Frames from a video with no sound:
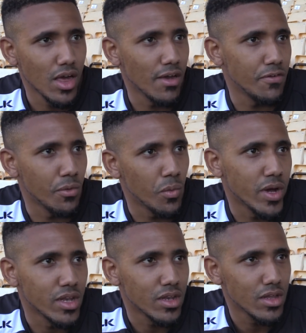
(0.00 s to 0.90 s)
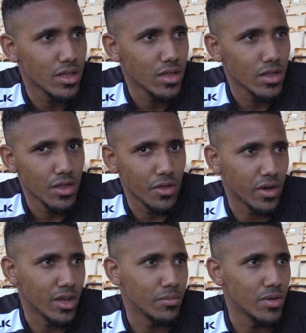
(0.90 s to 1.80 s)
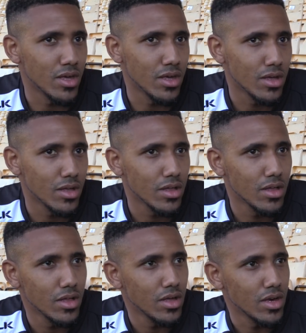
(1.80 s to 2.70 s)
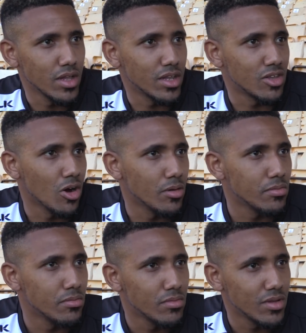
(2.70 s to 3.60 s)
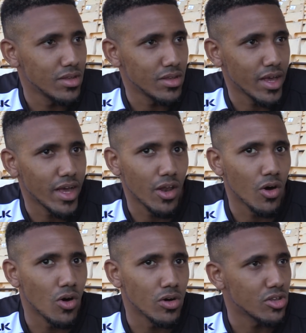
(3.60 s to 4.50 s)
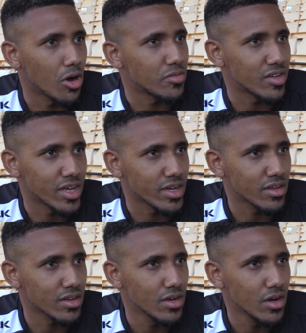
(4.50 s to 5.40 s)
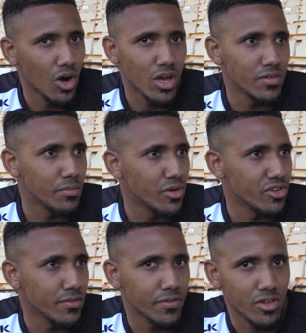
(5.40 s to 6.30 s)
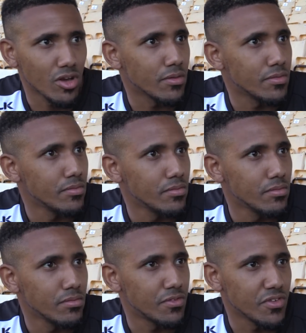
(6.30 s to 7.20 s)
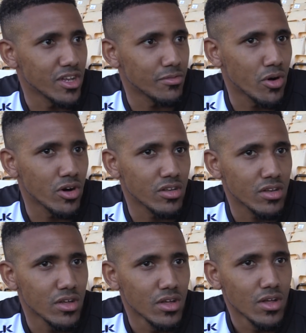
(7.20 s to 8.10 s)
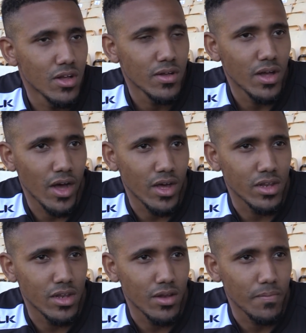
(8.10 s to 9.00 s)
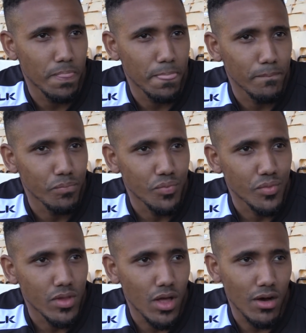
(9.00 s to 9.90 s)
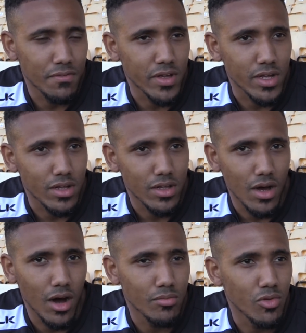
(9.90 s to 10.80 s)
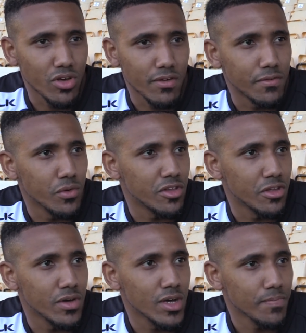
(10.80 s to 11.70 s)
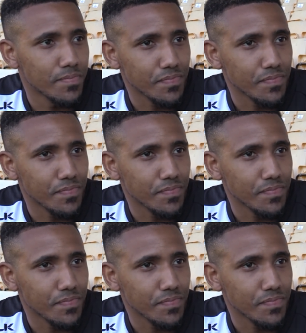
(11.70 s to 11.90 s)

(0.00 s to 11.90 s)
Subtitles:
if you win, you're going to be in the top 10 or top six, or even pushing for top three spots. And I think I'm looking forward to it.